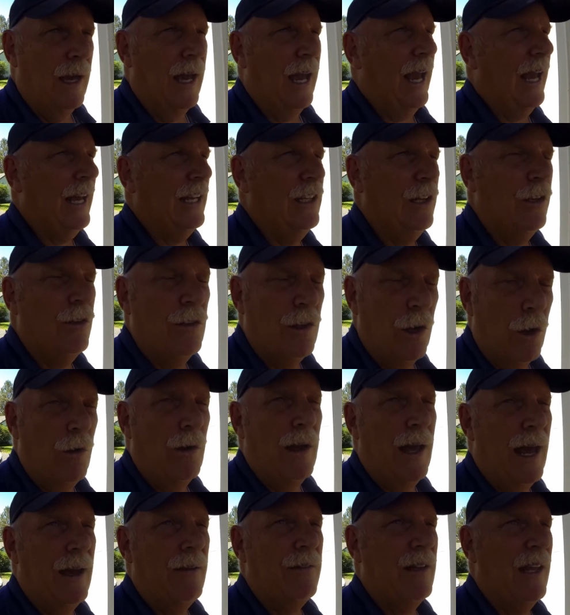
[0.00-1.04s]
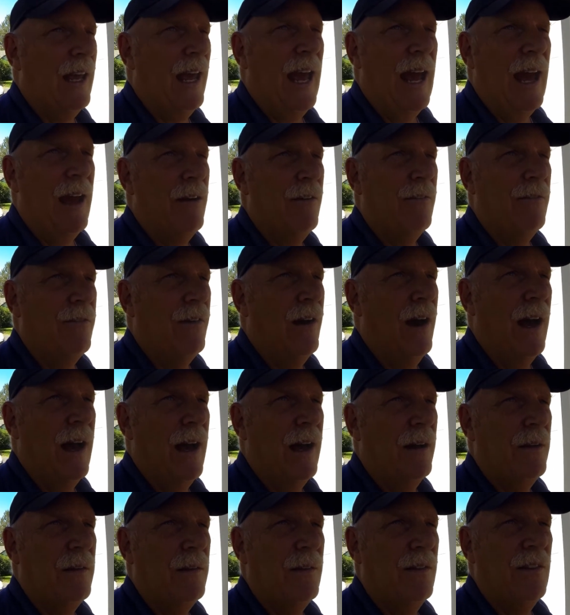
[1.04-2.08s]
and you don't have to
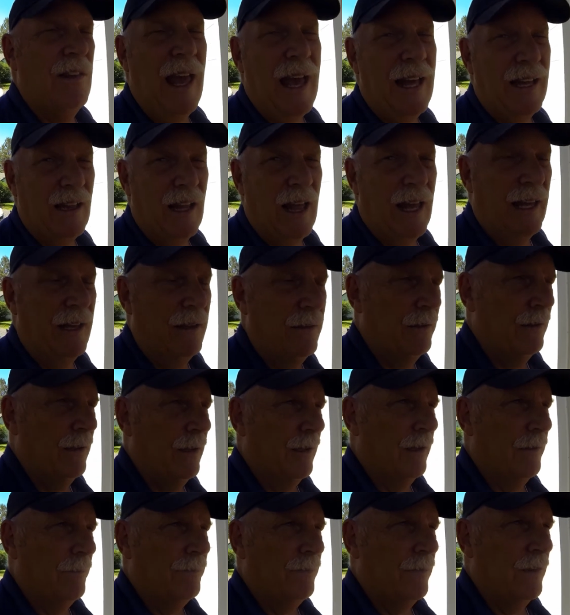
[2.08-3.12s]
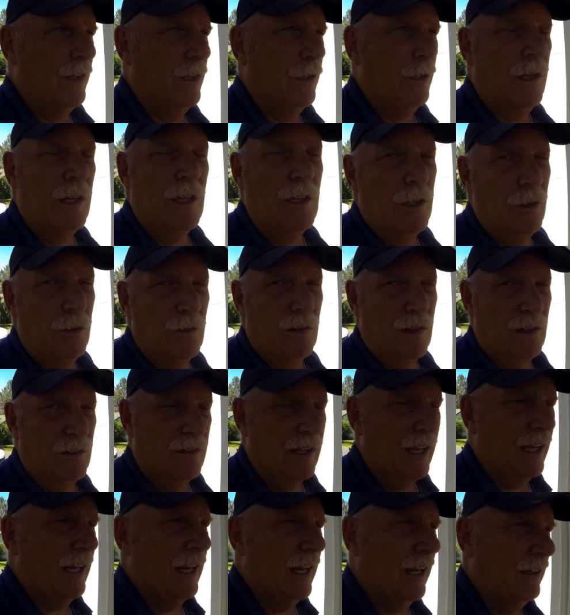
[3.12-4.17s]
have satellite. You can use
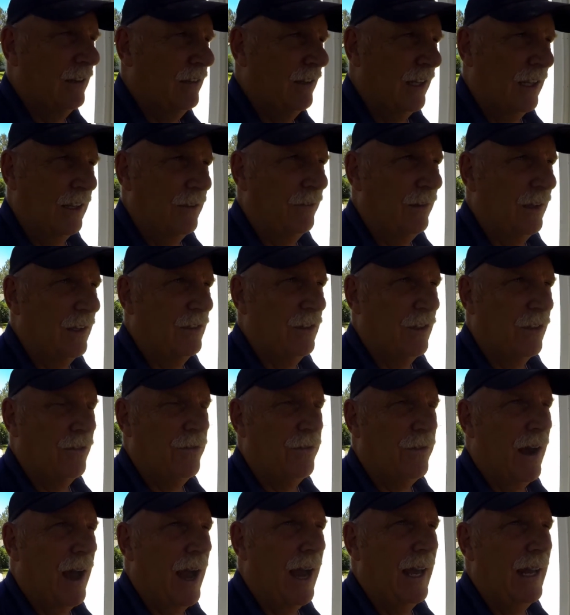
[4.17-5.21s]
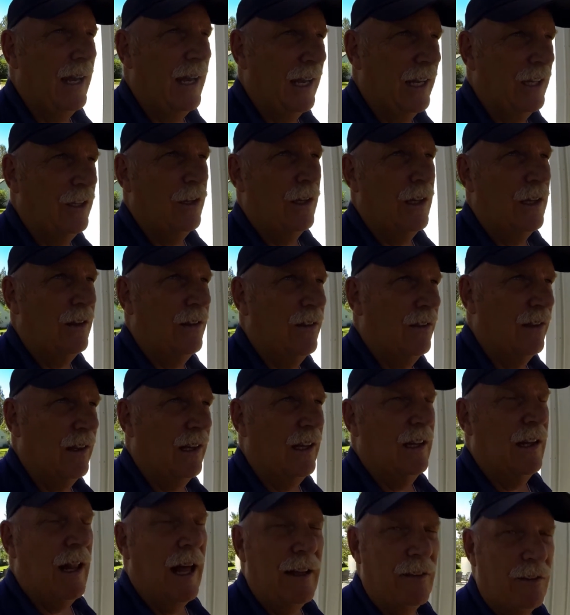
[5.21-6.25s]
antenna TV just fine, and you can
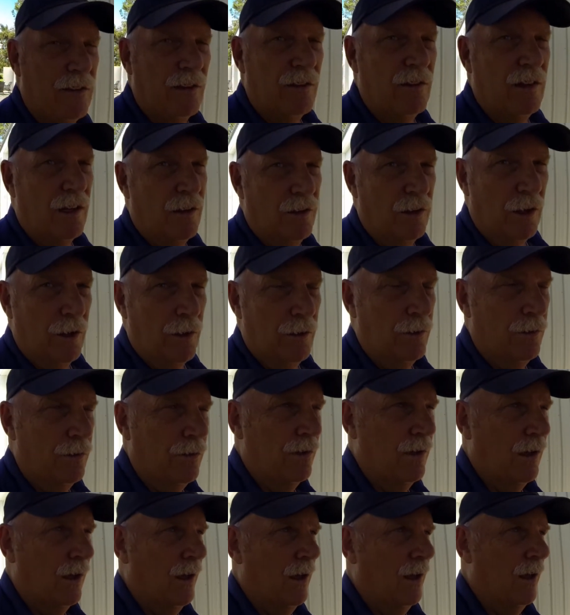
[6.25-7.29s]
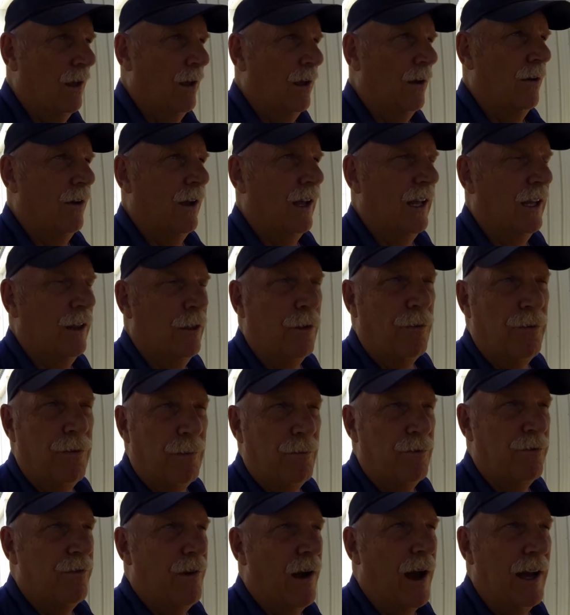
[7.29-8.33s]
see lots of the news, either from
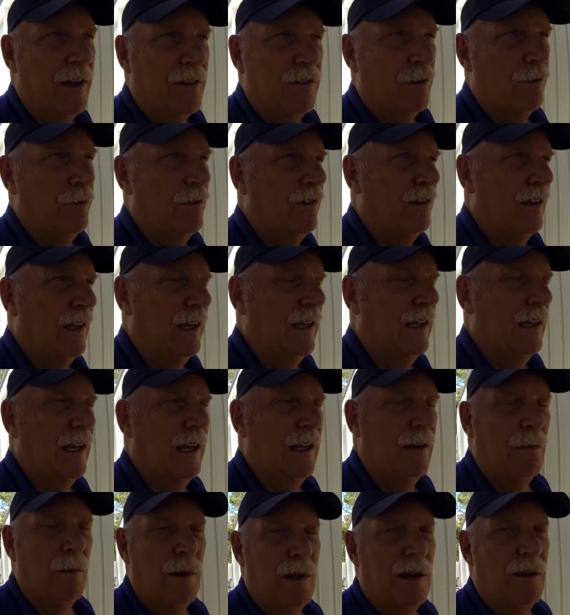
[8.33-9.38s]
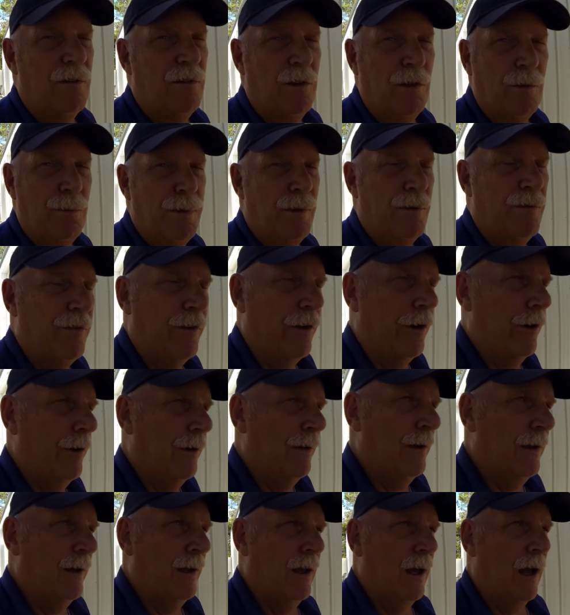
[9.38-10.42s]
Fox or CNN, whatever you prefer,
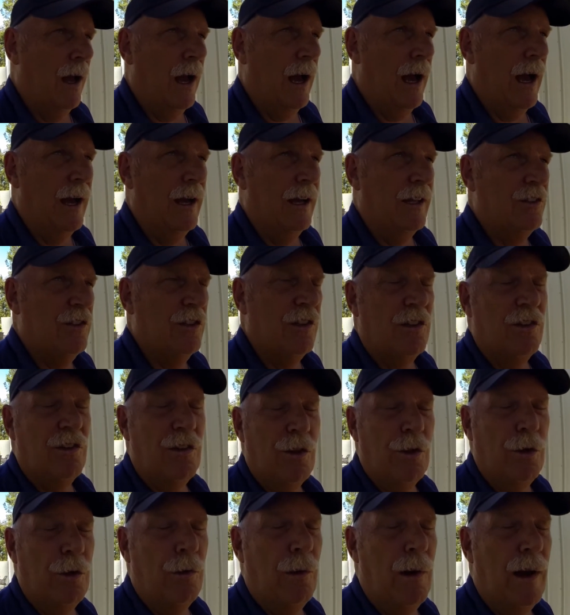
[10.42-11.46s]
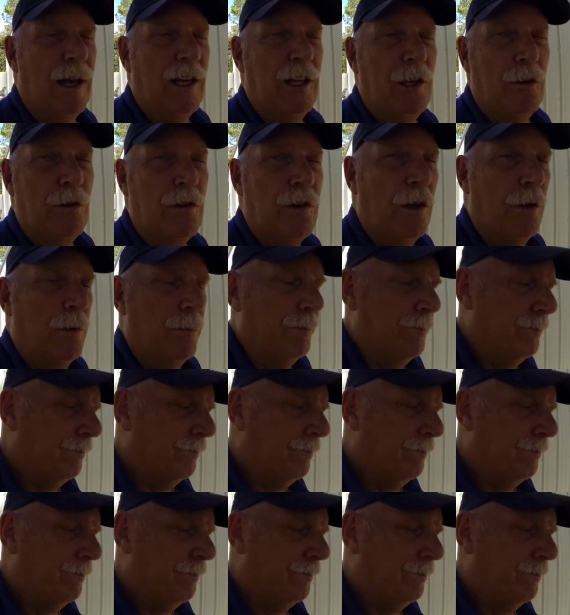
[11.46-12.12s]
just through YouTube.